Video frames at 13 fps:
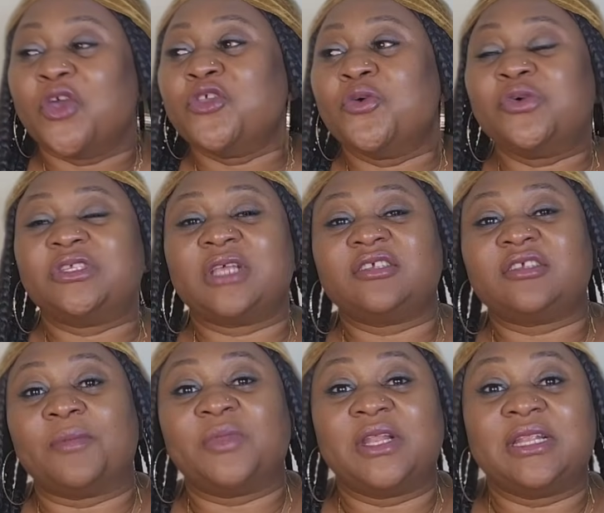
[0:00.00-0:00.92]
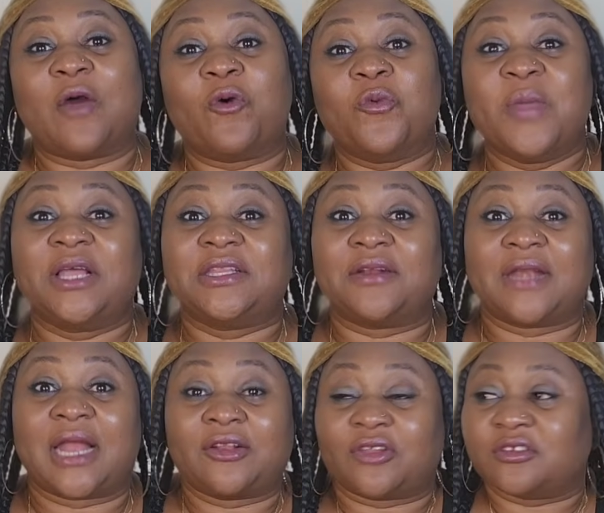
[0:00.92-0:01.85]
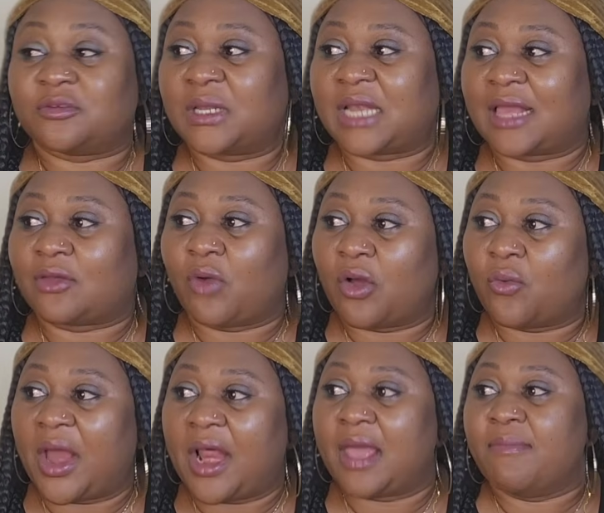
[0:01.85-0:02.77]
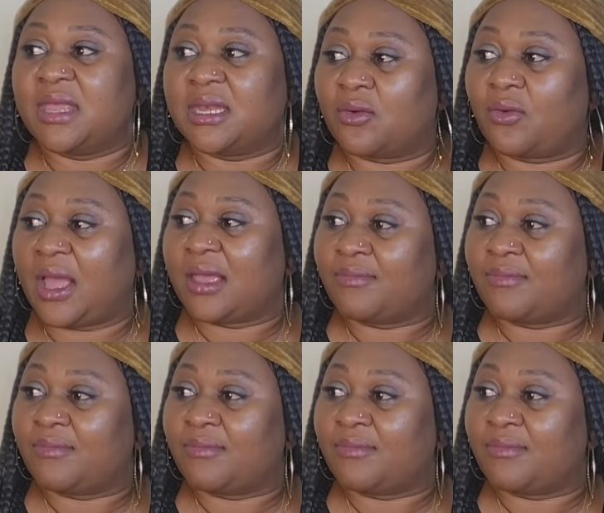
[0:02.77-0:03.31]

You will say something that will make the reactors be like, well, wait a minute.